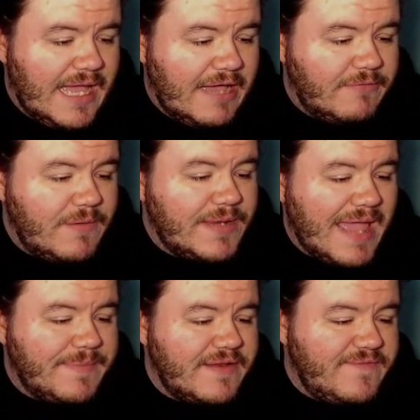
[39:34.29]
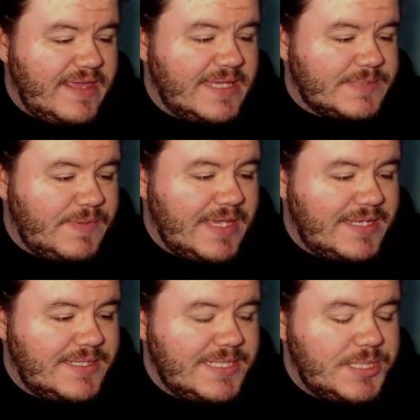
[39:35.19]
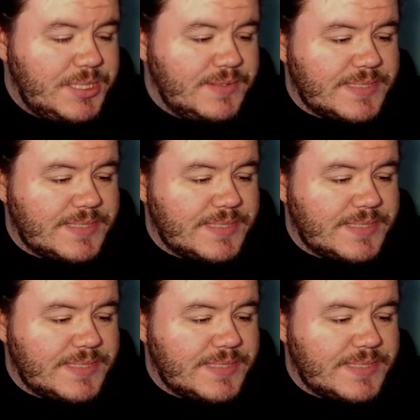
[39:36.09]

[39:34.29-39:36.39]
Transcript: What would happen if ESPN did choose